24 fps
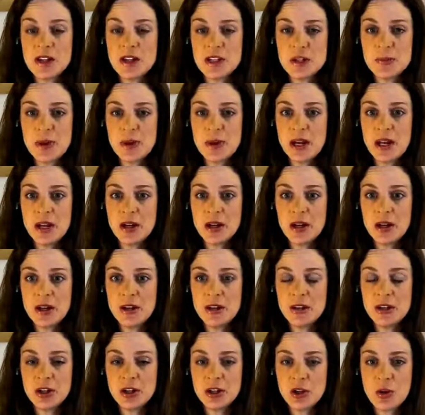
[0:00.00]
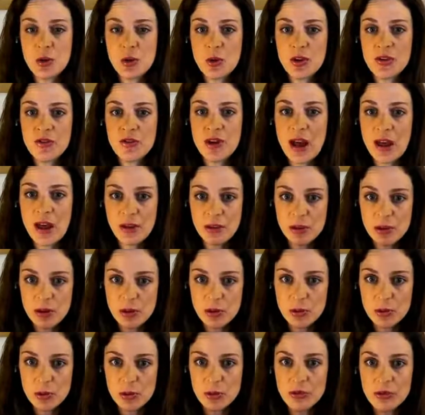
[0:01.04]
And depending on your core
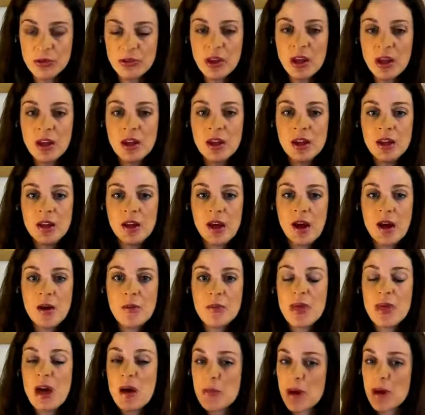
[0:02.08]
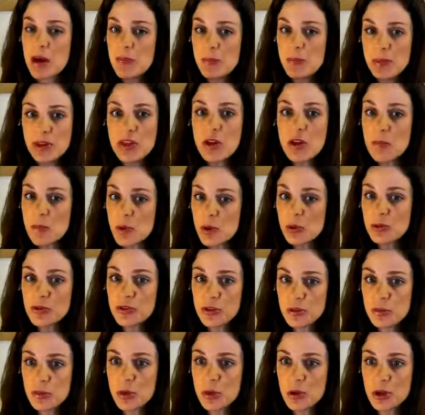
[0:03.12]
values, that might be the
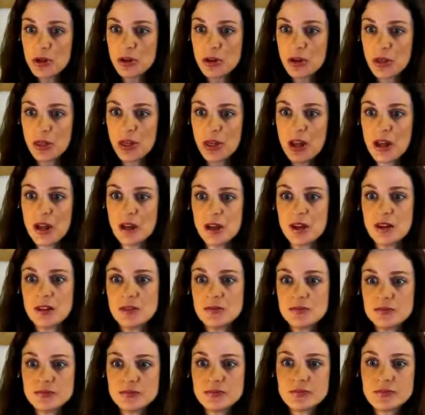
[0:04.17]
most important thing.